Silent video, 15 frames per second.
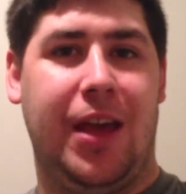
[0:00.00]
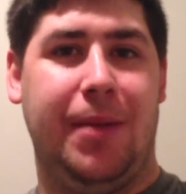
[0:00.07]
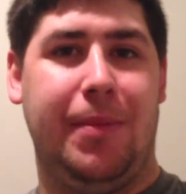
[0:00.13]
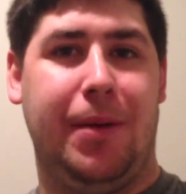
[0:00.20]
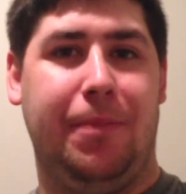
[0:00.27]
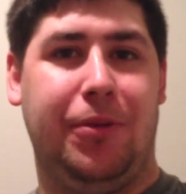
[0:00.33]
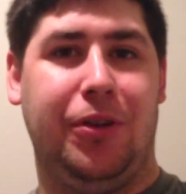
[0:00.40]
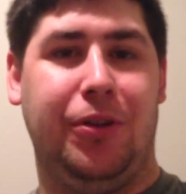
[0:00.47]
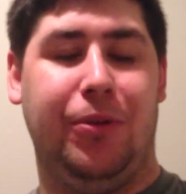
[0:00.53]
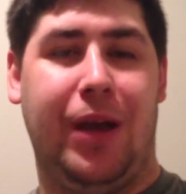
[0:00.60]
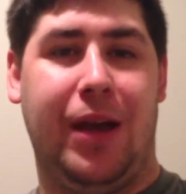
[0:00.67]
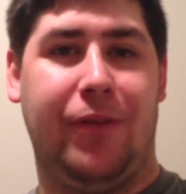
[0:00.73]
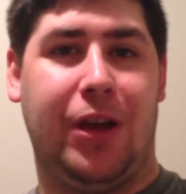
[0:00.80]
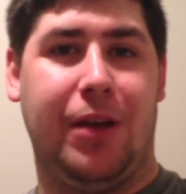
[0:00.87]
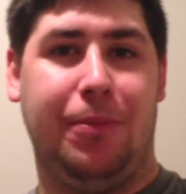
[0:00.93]
to have a couple
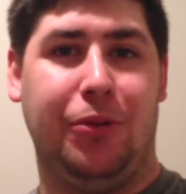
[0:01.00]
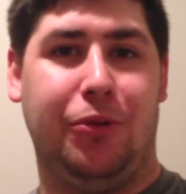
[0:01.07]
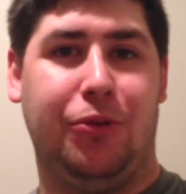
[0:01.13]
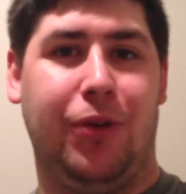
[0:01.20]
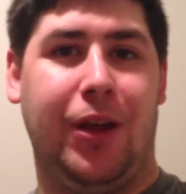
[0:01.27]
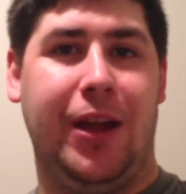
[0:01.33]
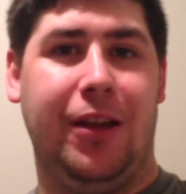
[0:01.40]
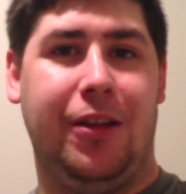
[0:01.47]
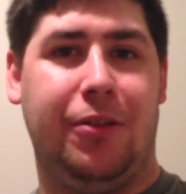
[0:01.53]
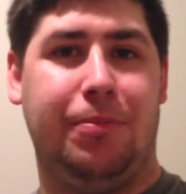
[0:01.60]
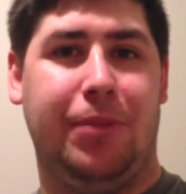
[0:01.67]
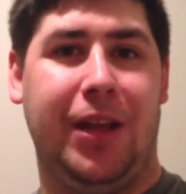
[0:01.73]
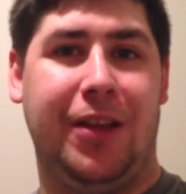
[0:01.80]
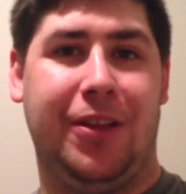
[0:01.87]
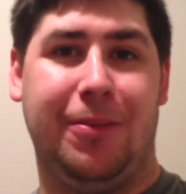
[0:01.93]
drinks, play some
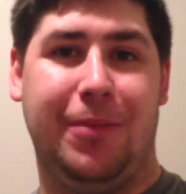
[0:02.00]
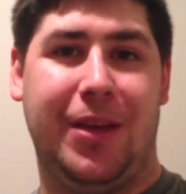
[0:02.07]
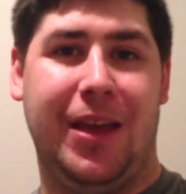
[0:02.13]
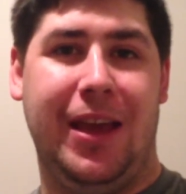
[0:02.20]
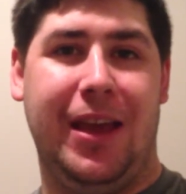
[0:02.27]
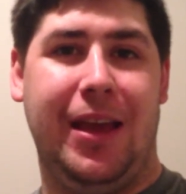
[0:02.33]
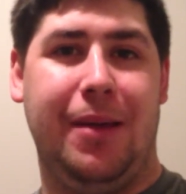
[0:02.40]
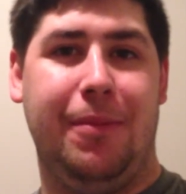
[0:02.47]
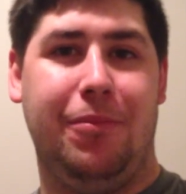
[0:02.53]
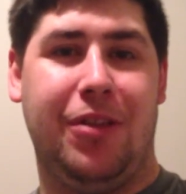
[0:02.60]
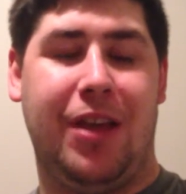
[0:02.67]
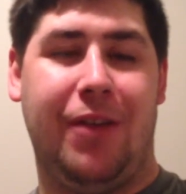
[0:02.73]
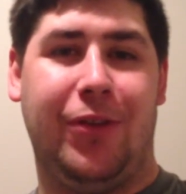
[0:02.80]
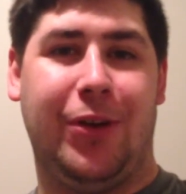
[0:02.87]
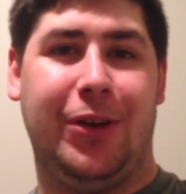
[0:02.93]
games, have a good
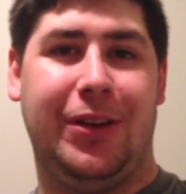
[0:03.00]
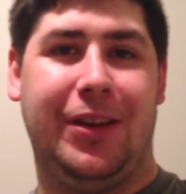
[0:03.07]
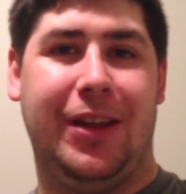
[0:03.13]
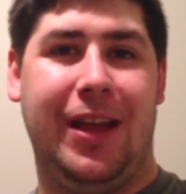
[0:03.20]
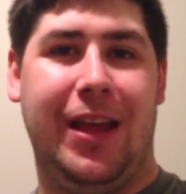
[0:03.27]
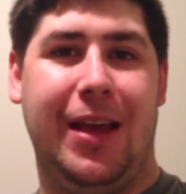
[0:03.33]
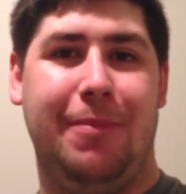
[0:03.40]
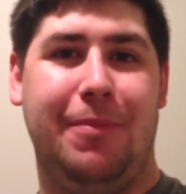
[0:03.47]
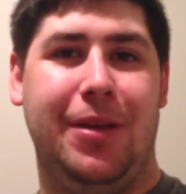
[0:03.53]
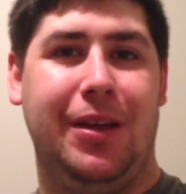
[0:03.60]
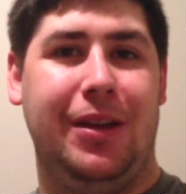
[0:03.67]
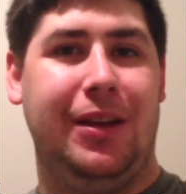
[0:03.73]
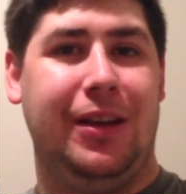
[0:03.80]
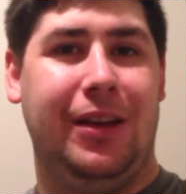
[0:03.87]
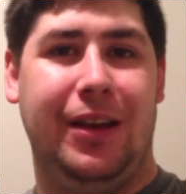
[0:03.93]
time,
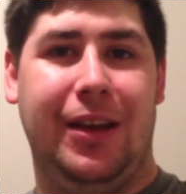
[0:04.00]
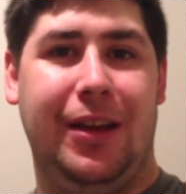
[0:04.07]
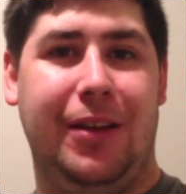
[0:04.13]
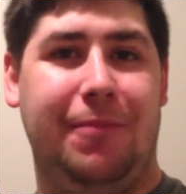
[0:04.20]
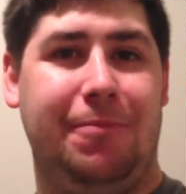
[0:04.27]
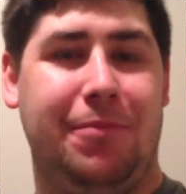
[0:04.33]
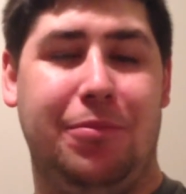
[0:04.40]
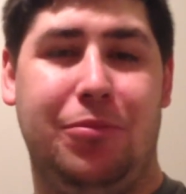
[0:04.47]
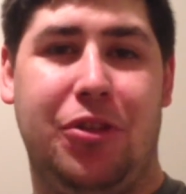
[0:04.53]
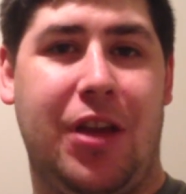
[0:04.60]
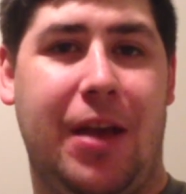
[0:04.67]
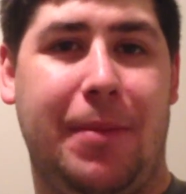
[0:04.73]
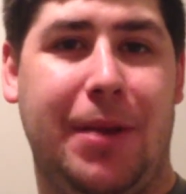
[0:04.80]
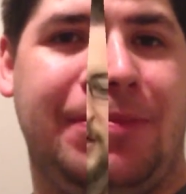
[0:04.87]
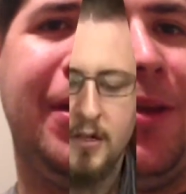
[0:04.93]
and I'm just happy to be
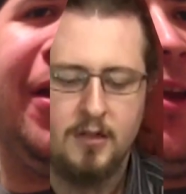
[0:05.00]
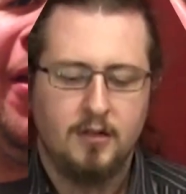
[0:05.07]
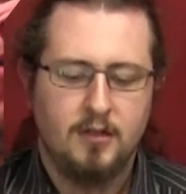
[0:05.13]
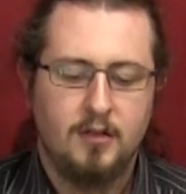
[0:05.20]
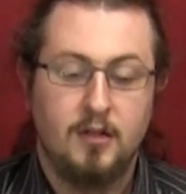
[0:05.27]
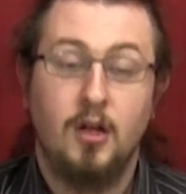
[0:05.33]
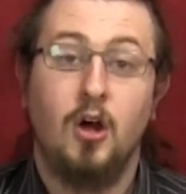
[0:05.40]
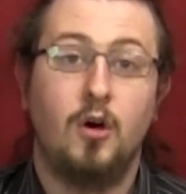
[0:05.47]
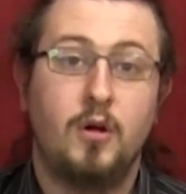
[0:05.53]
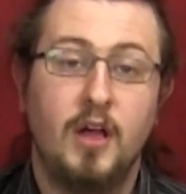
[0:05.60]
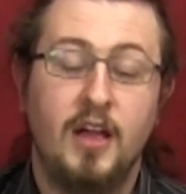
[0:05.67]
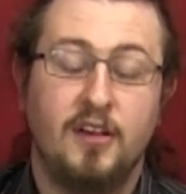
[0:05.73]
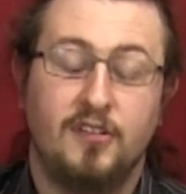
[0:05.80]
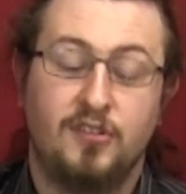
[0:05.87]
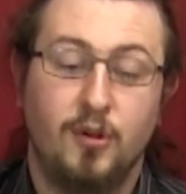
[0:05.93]
here.
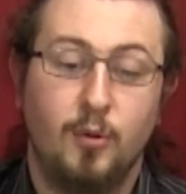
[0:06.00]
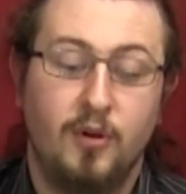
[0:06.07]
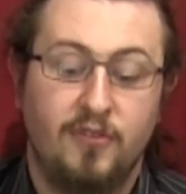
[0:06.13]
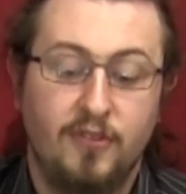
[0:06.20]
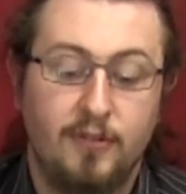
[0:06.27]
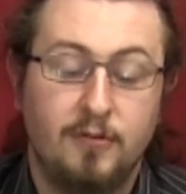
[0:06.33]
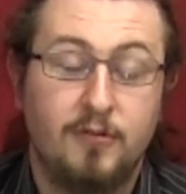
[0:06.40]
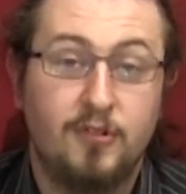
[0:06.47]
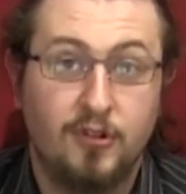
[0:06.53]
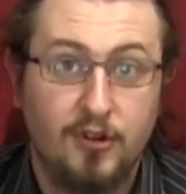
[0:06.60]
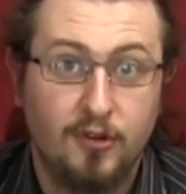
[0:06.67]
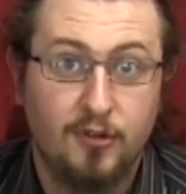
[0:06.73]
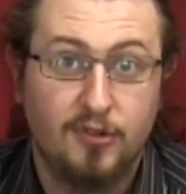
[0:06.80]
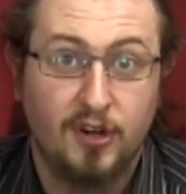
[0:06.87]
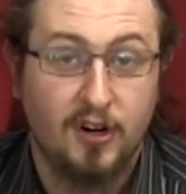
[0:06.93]
Okay, so we've
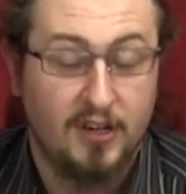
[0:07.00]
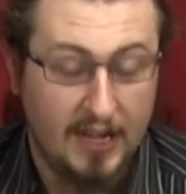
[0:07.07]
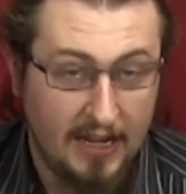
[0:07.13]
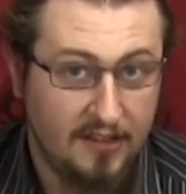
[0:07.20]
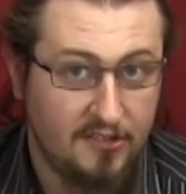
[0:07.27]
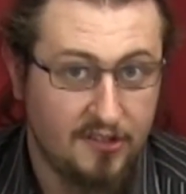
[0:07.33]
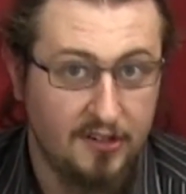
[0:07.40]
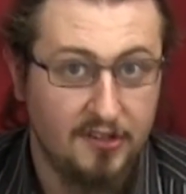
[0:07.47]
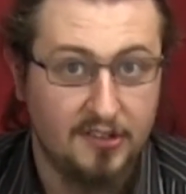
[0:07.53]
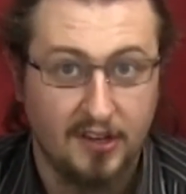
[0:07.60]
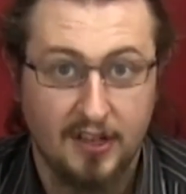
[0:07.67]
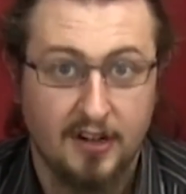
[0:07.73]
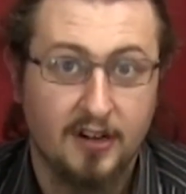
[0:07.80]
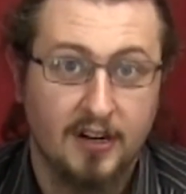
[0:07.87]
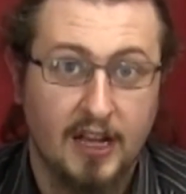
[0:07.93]
introduced our tasters
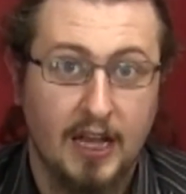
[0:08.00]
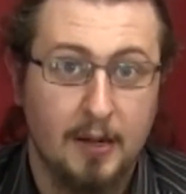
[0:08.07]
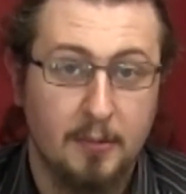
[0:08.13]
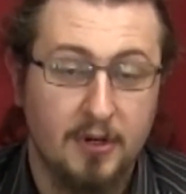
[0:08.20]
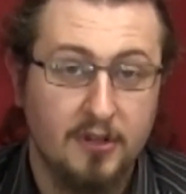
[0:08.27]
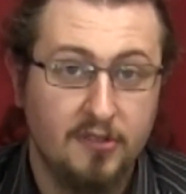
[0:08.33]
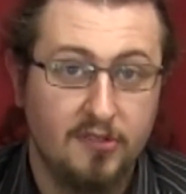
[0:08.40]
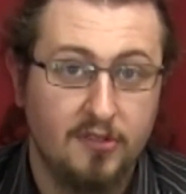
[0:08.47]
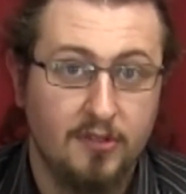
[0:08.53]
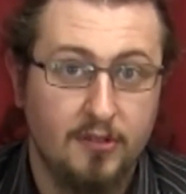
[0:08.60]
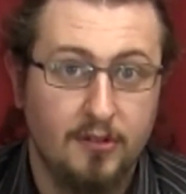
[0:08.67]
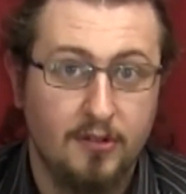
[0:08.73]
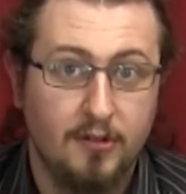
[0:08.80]
and our gamers.